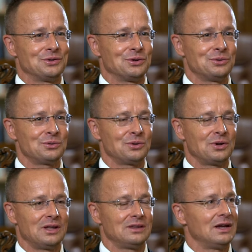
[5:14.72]
know,
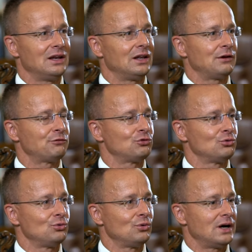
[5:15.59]
and they love
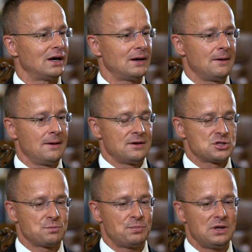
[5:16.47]
to uh,
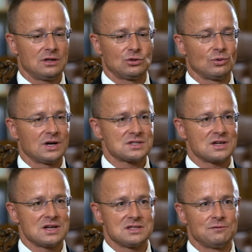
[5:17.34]
speak to us
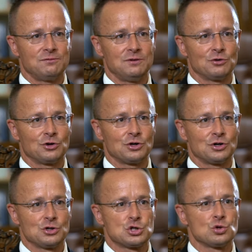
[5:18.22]
as if we were
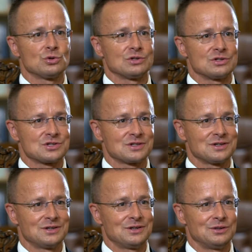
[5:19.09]
students,
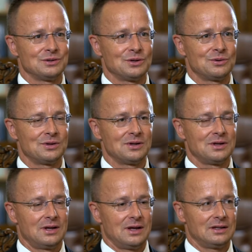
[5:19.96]
you know?
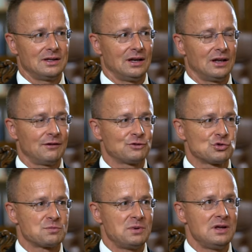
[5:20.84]
And they love to
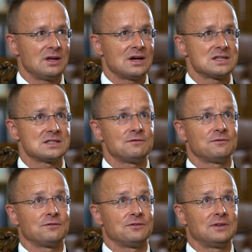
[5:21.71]
speak as if
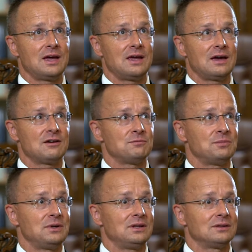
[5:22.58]
they have
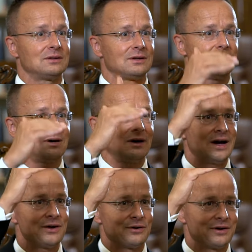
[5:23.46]
been on a
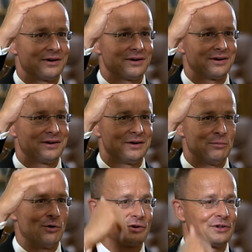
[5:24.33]
higher
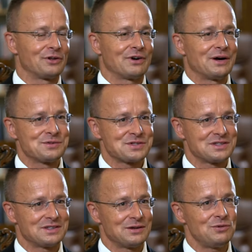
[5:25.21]
moral grounds
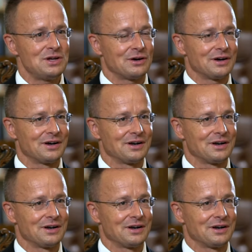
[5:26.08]
than we are.